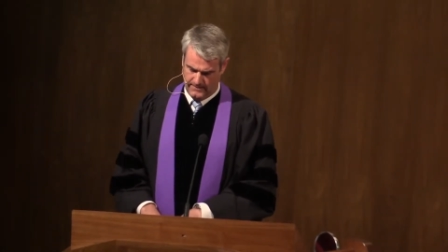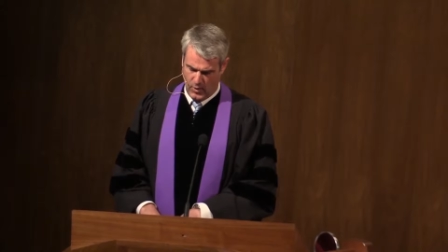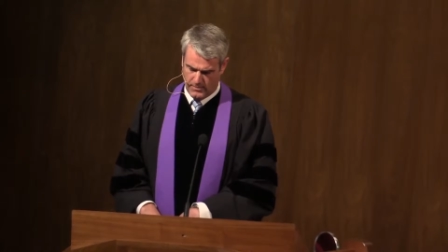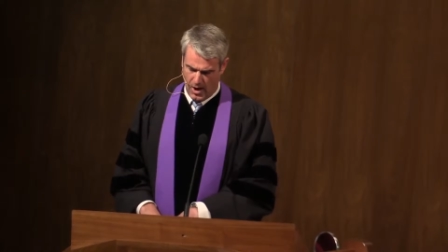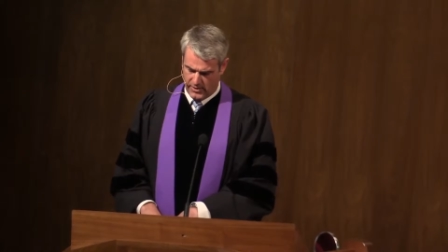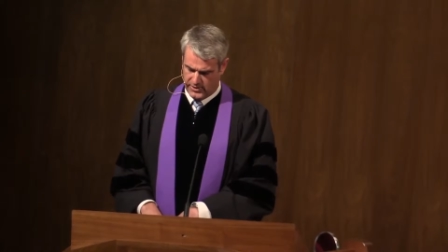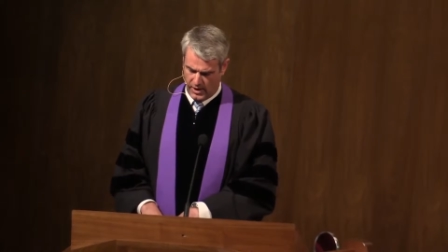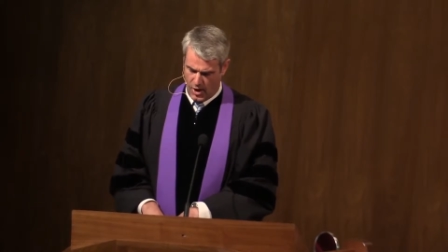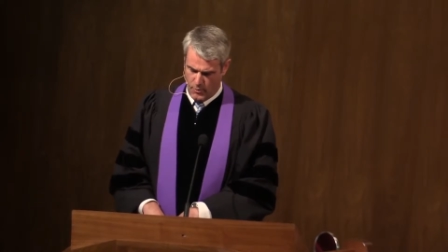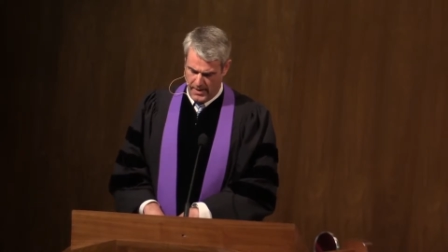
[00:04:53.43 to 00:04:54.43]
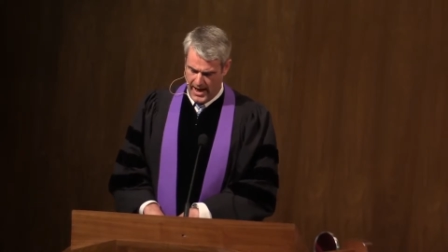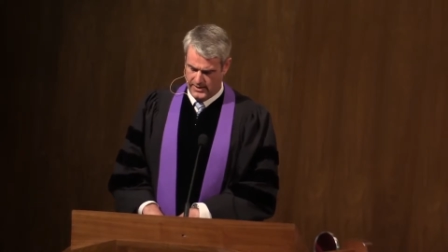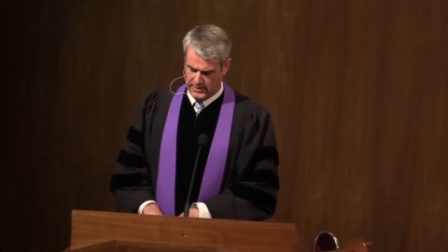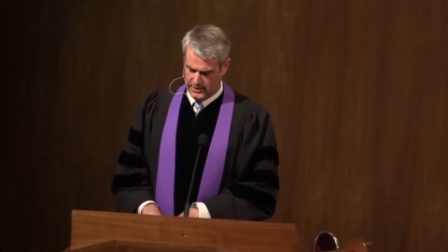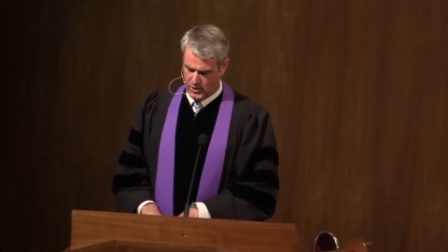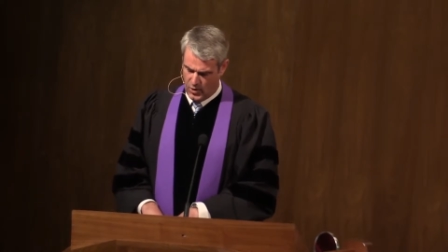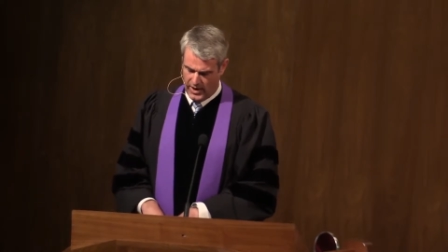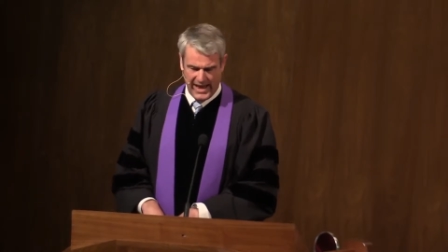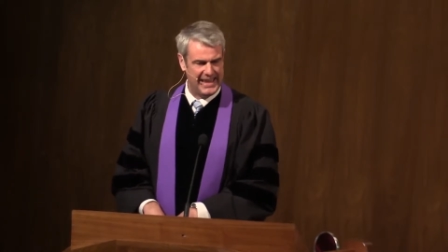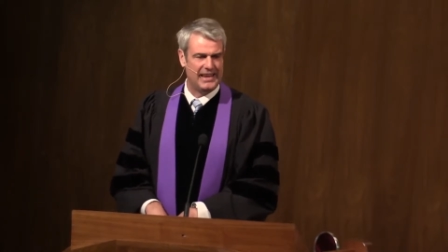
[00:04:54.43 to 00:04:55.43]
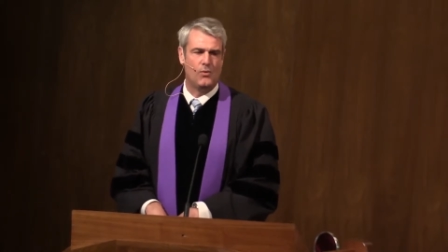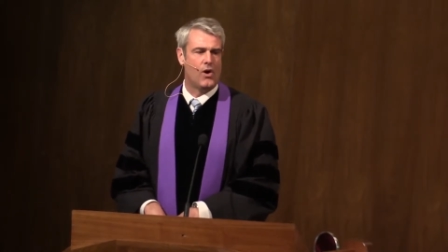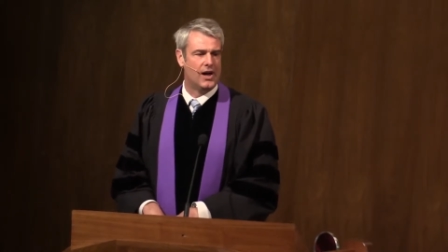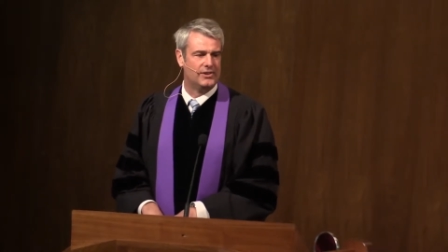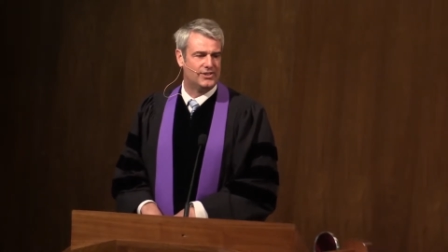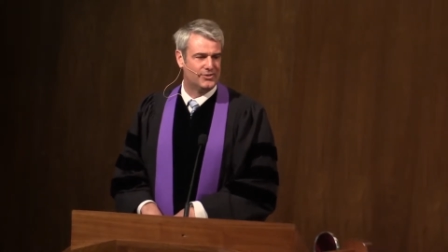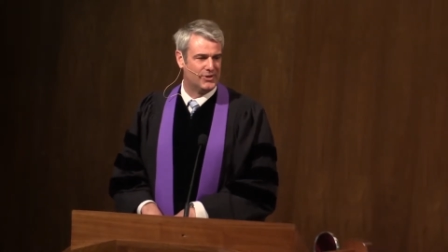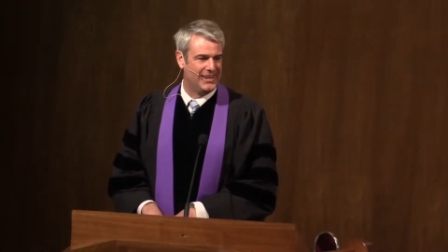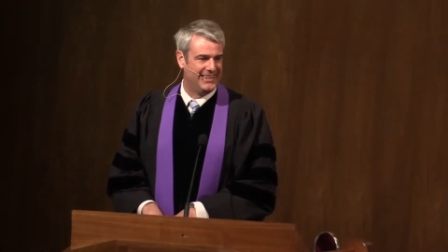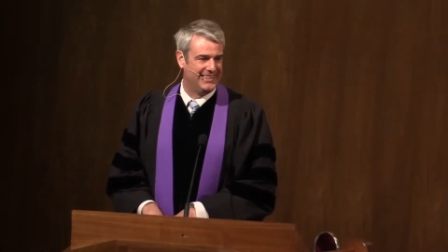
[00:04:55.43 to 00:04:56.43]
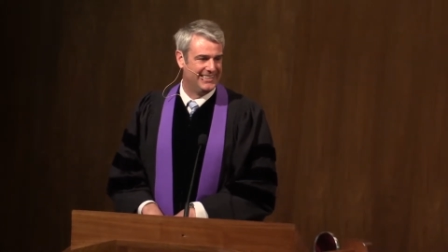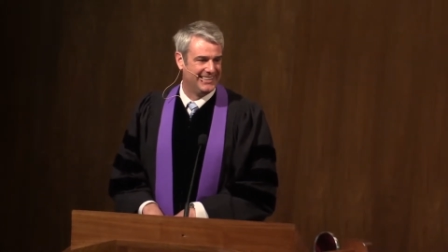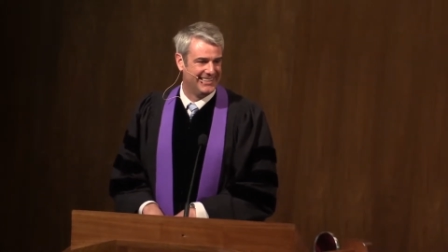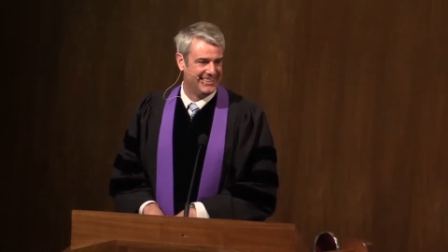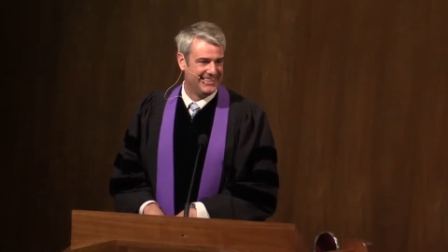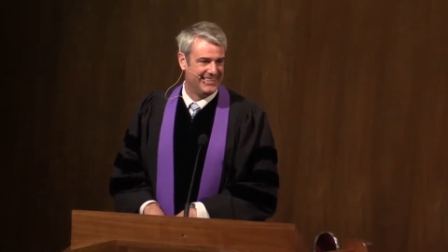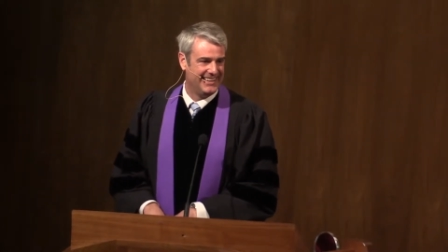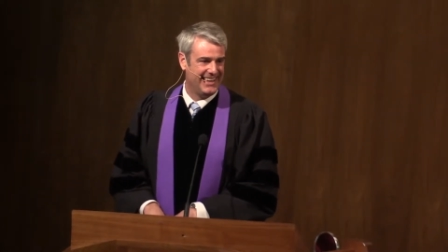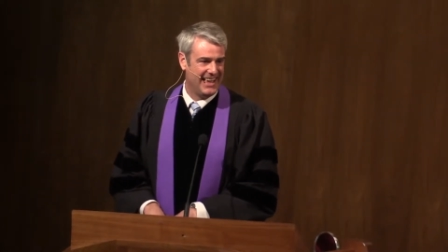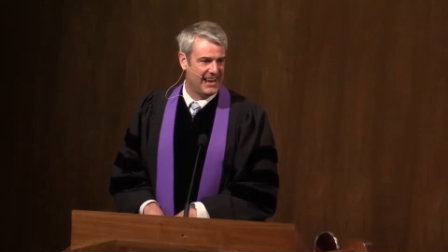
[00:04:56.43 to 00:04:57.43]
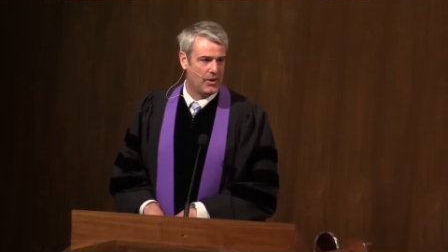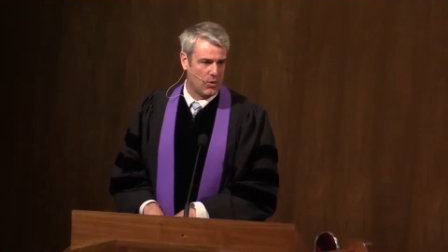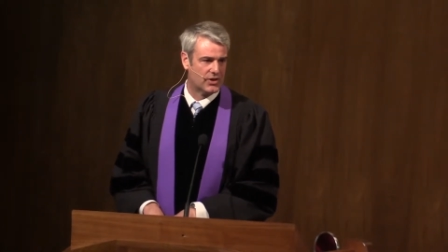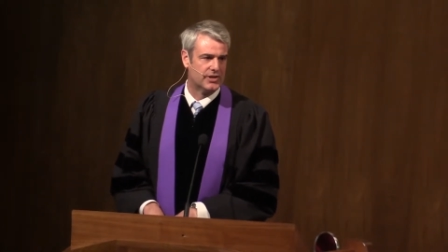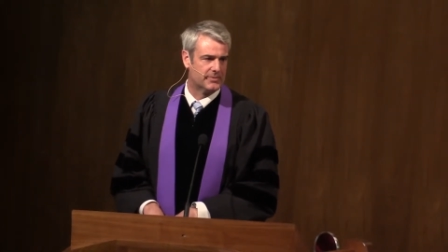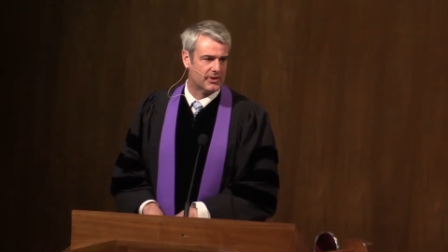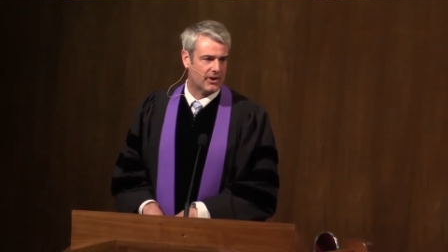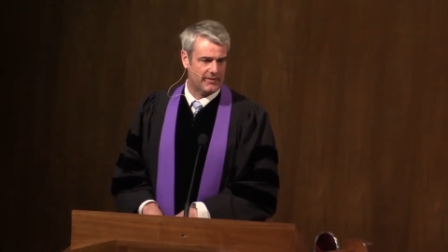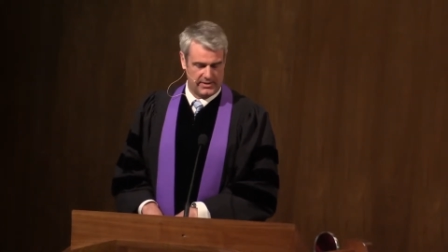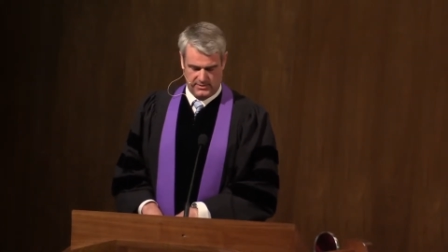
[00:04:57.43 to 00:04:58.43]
for Martha O'Banion or anyone to read in a worship service